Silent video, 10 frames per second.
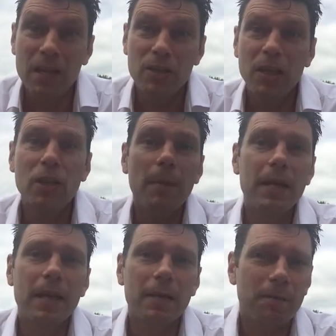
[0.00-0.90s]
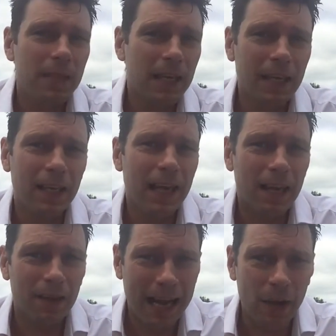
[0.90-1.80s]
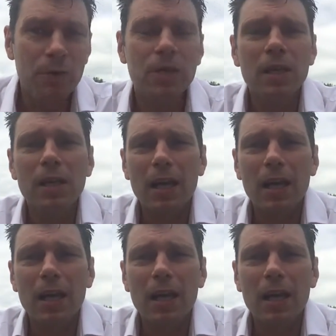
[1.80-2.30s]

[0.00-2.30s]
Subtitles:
So let's come in then. Taking health out,